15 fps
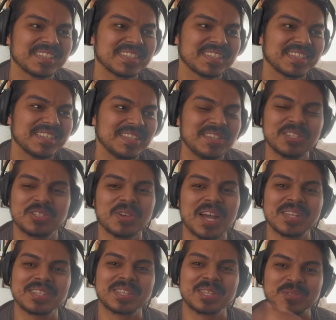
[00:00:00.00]
he still has
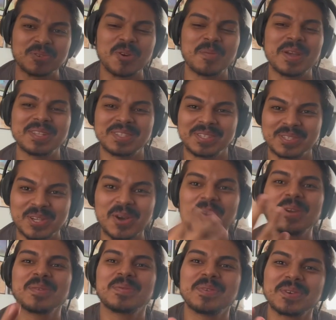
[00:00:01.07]
like this romance he's going
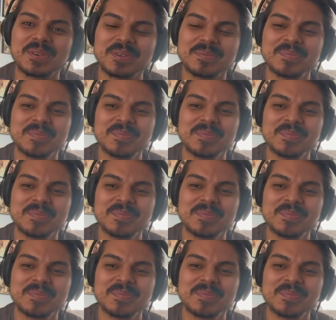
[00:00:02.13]
for.